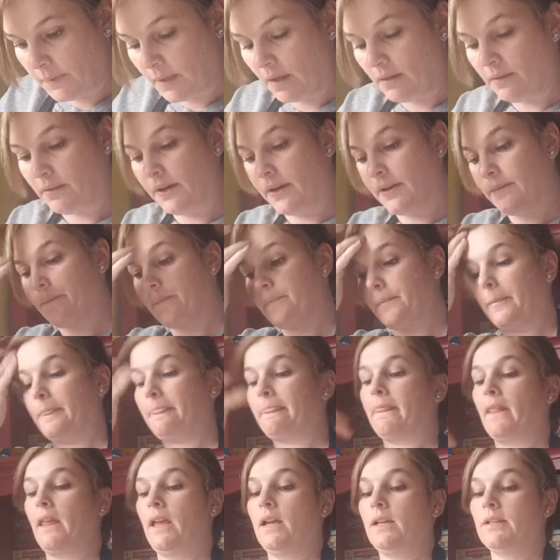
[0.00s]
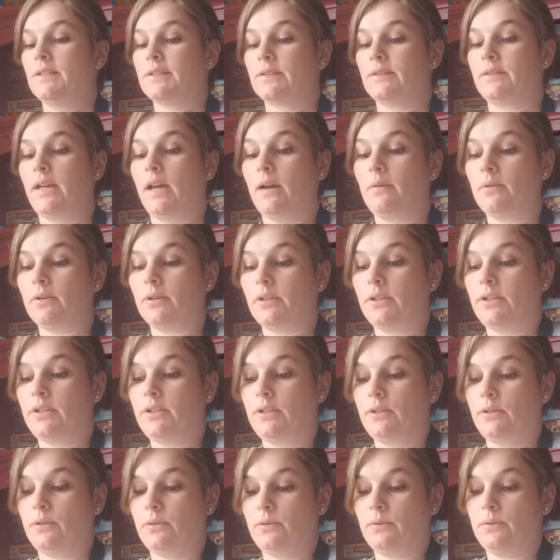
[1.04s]
All right, so now we're gonna
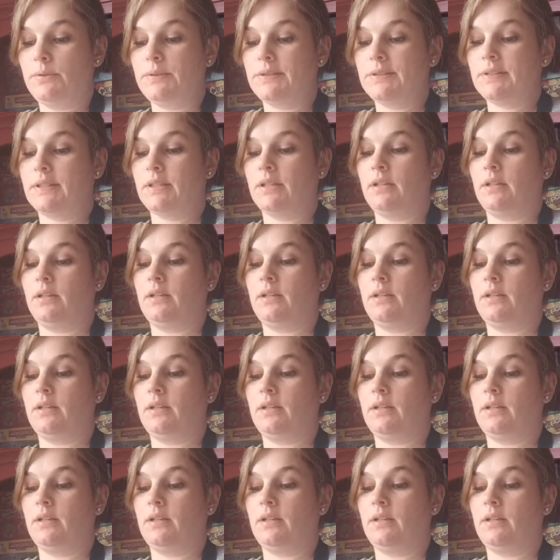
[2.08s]
use